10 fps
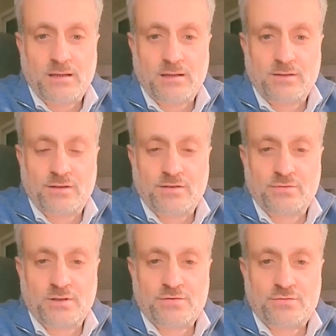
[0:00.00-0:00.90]
It is
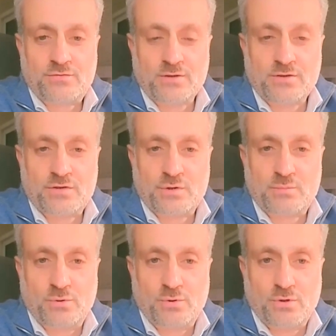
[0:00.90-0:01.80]
Israel's strongest
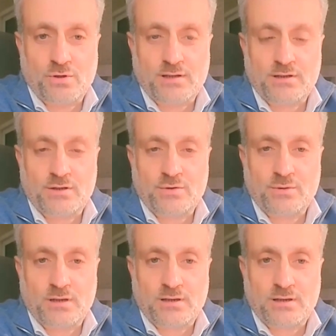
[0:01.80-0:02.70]
support at the
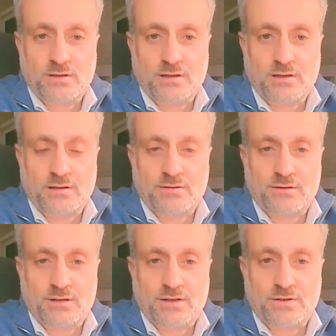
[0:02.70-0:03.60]
UN and
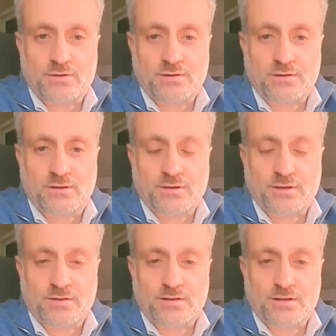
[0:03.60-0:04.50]
international
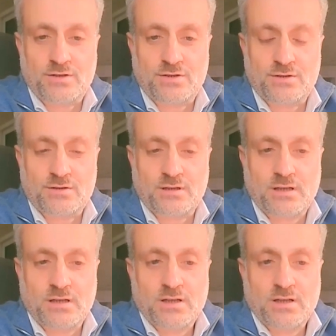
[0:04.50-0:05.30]
organizations.